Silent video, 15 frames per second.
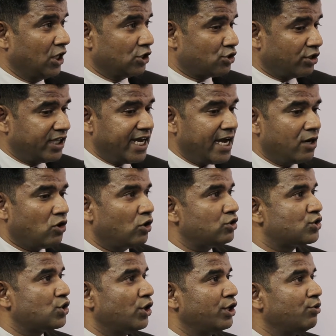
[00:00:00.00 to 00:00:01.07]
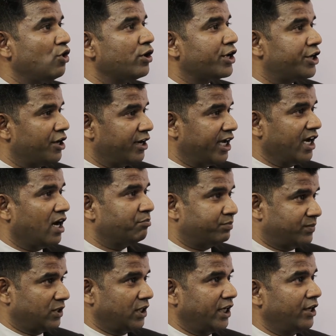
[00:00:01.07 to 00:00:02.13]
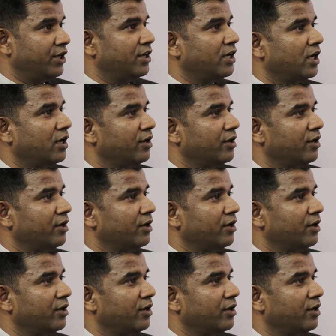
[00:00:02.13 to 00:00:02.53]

So they are also, gearing up and,